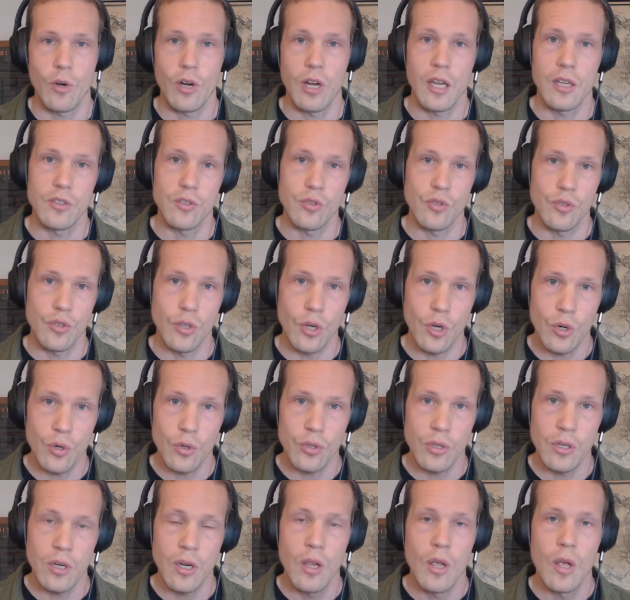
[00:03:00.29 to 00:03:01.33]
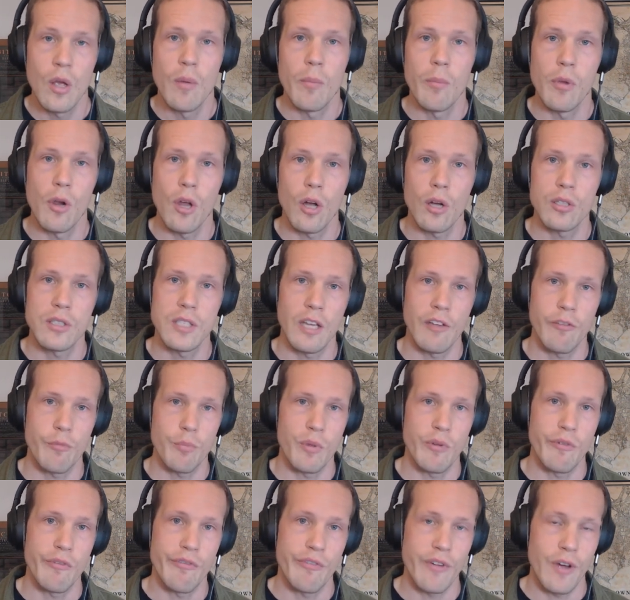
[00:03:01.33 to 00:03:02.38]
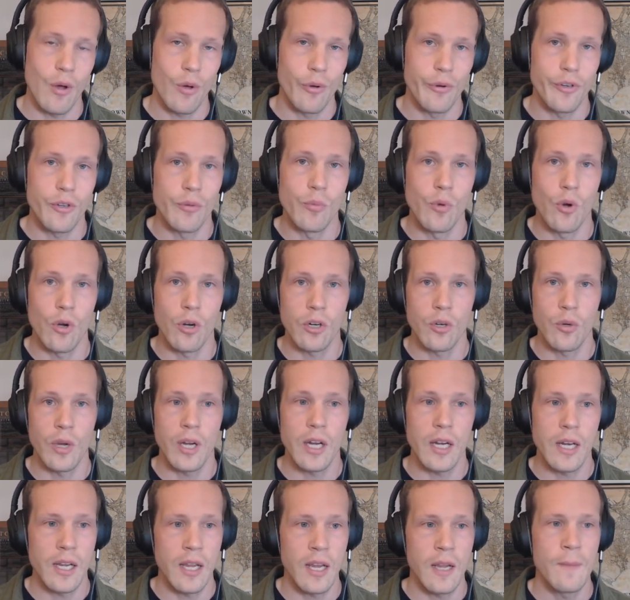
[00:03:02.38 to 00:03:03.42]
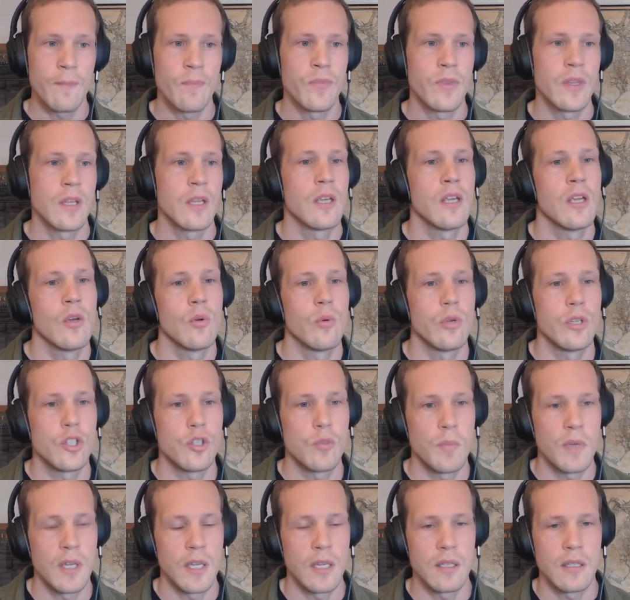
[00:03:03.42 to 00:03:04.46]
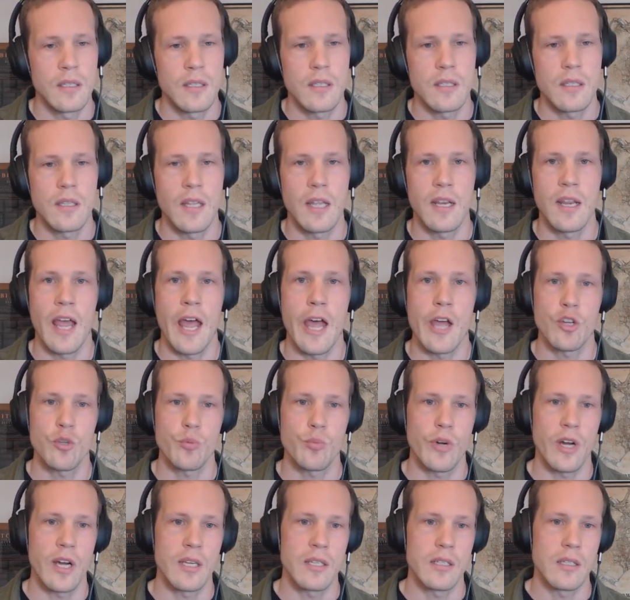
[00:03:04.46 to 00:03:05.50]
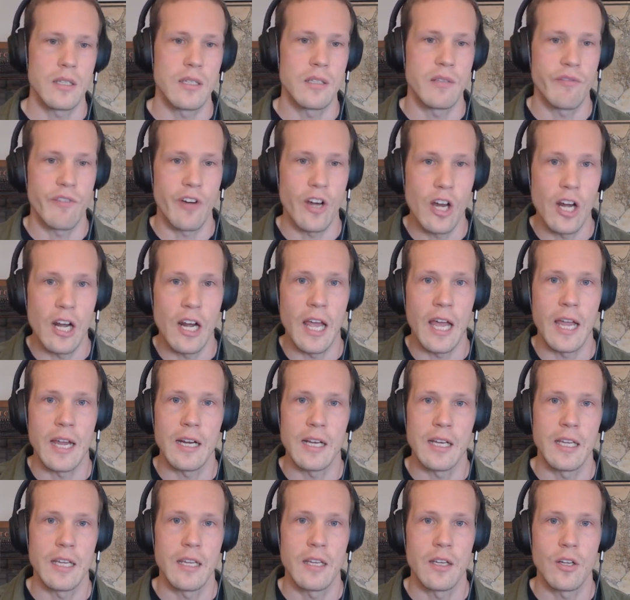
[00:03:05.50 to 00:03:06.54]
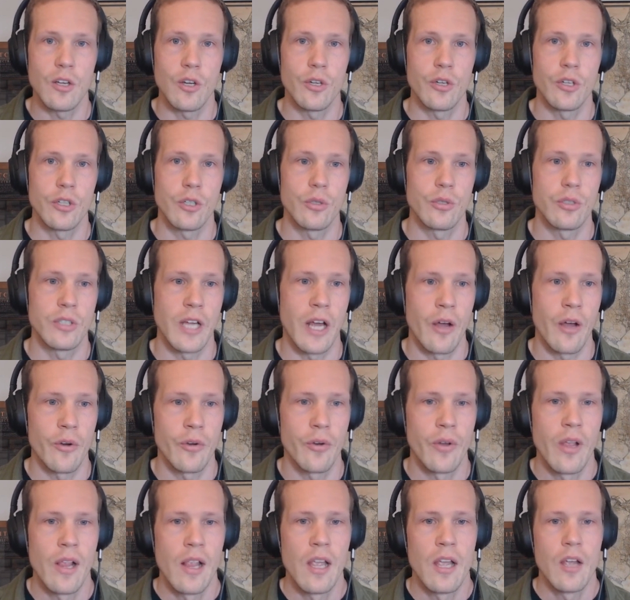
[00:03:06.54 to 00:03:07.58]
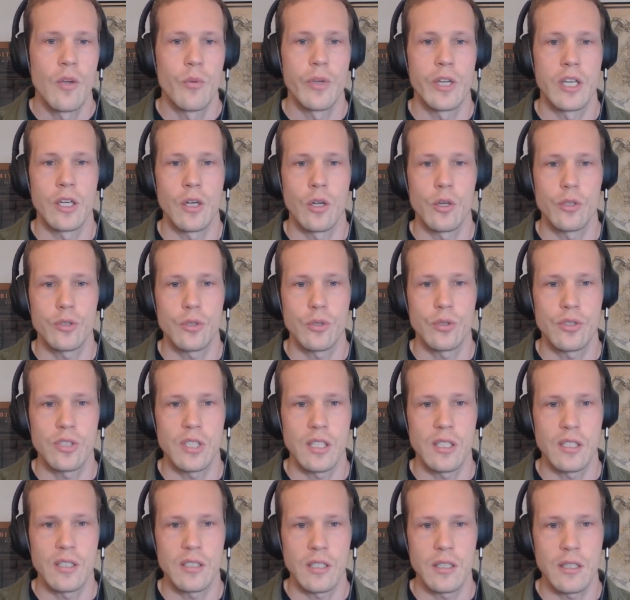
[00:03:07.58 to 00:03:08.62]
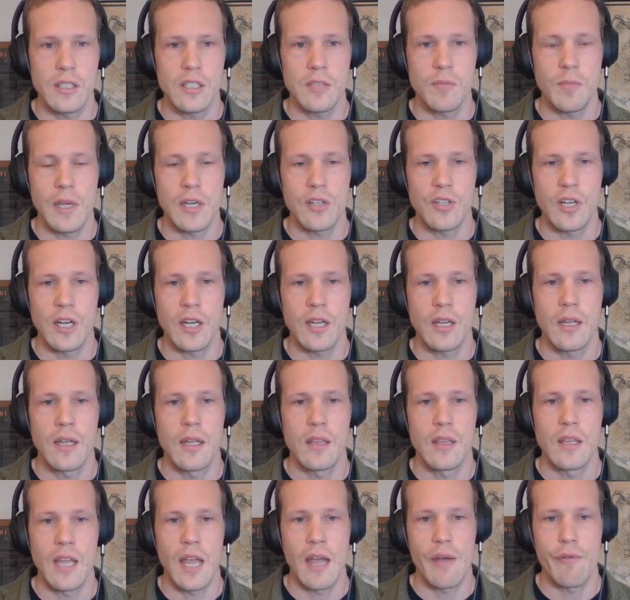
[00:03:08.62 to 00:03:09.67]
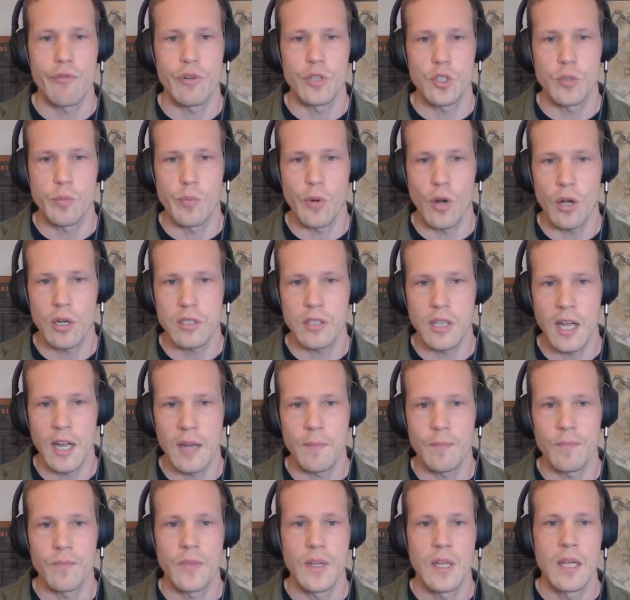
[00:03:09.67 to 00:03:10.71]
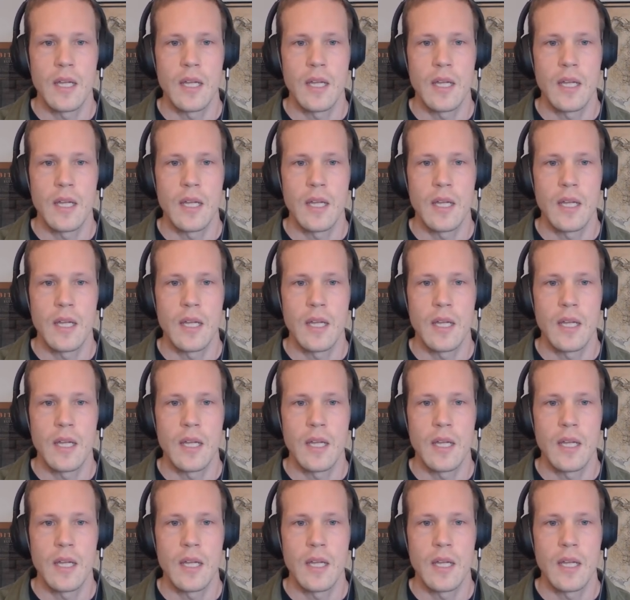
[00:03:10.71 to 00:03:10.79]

has grown. Blocks have been found more quickly, which means that hash price is very likely going to go down. We can also see this in this metric. The average block time